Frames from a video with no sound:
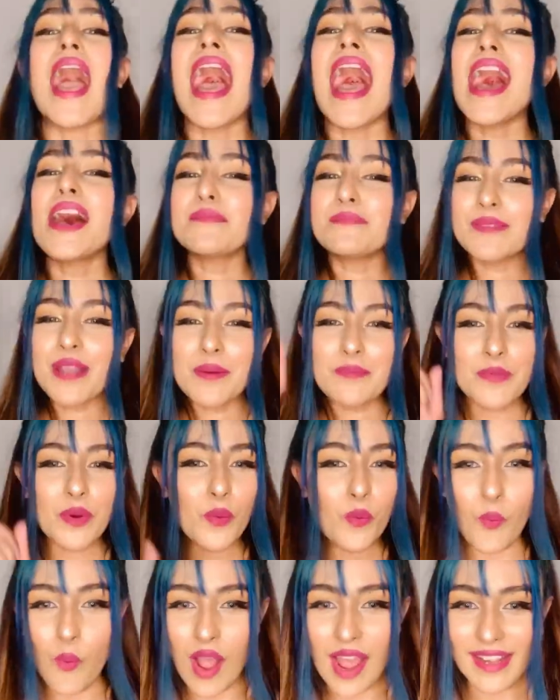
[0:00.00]
app number
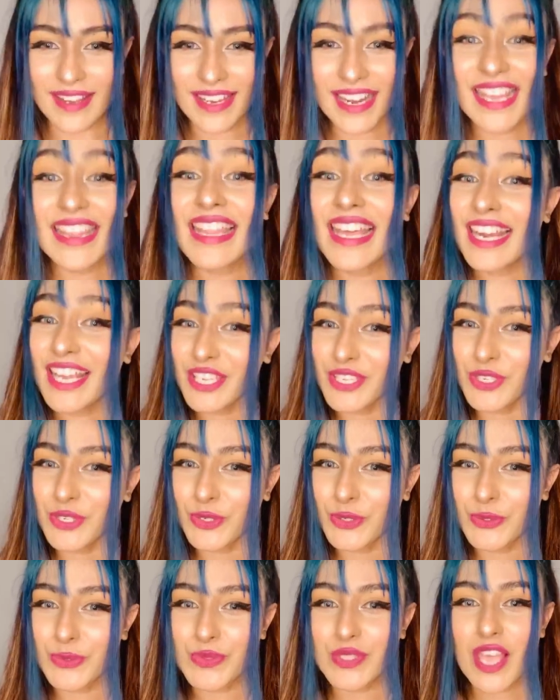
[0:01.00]
one that I
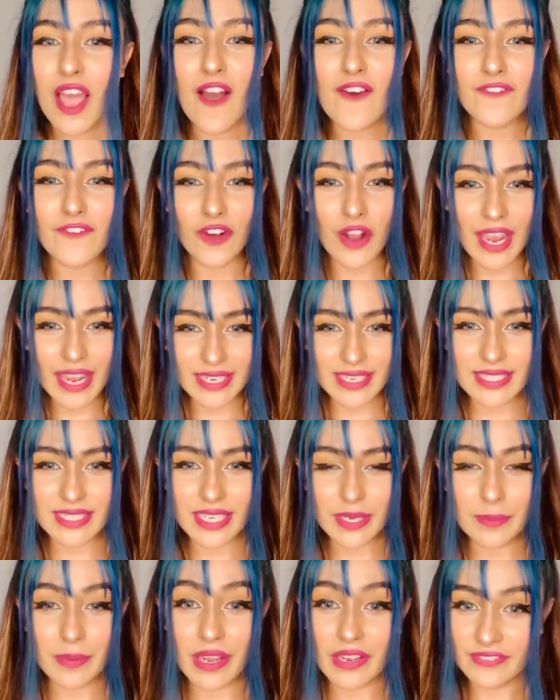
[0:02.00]
use for
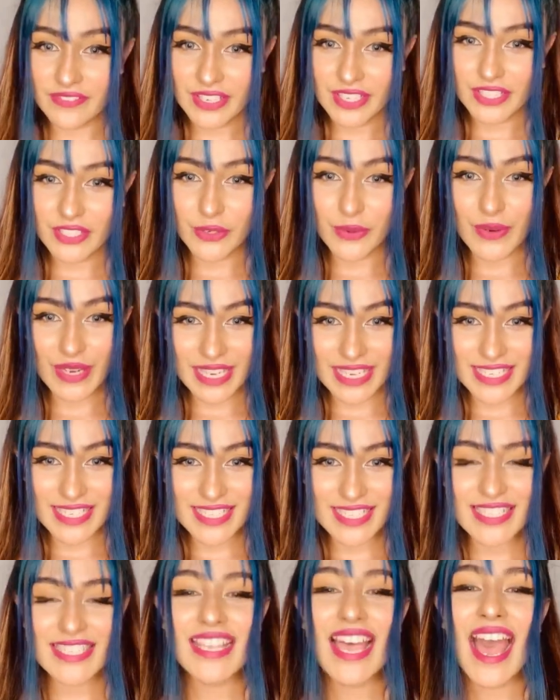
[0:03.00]
editing my video
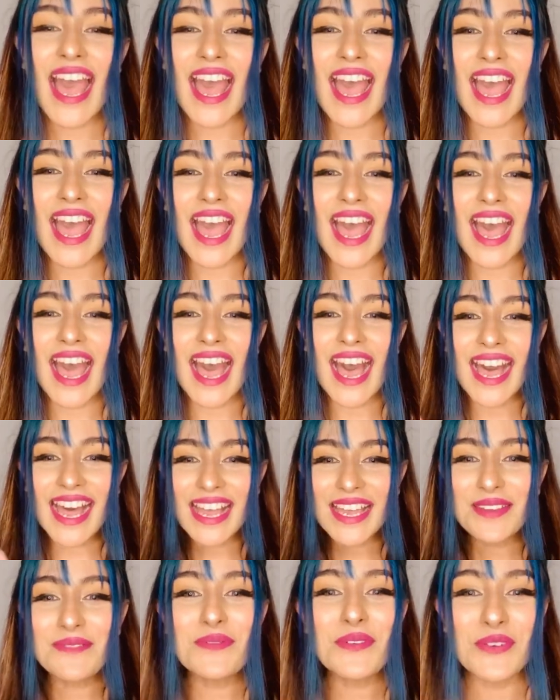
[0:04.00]
is
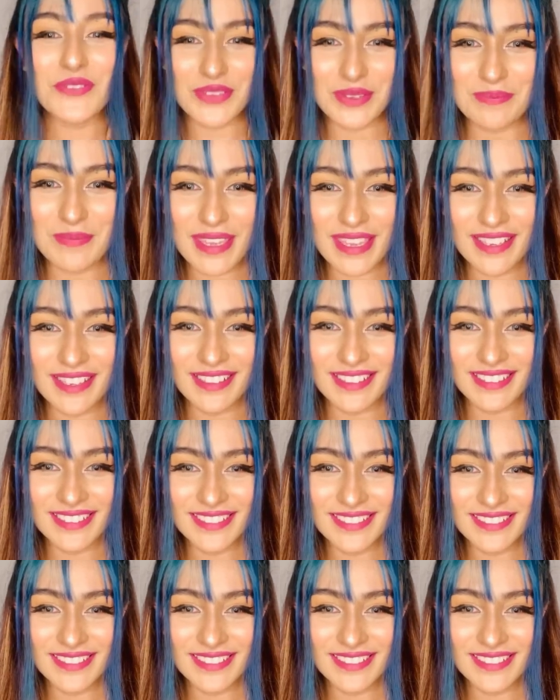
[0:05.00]
iMovie Maker.